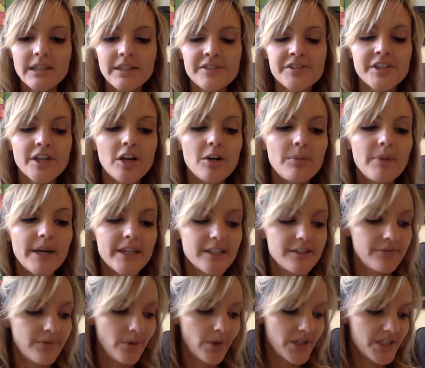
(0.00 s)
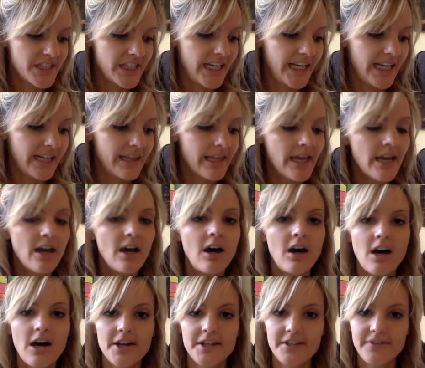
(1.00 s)
So by the 14th,
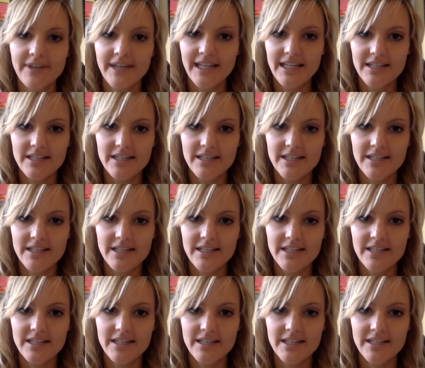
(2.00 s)
all you've got